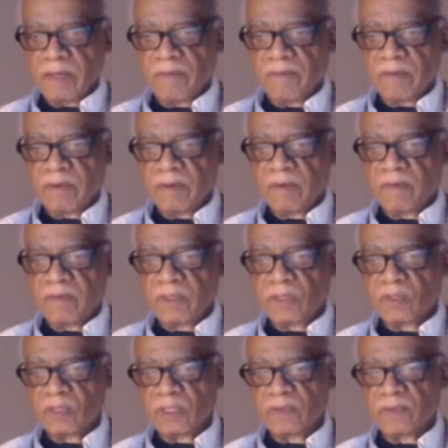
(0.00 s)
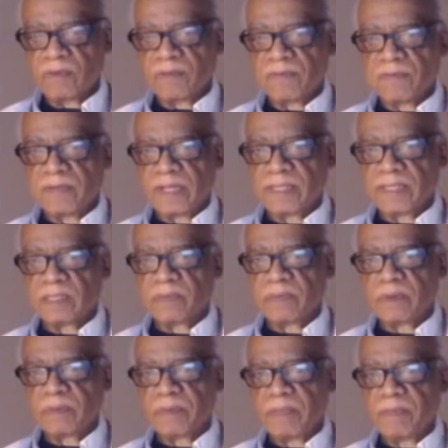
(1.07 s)
Now, very resourceful,
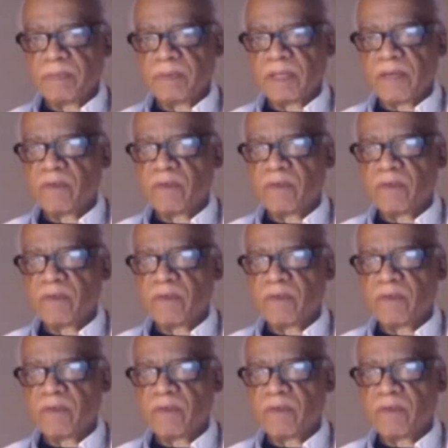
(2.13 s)
flexible people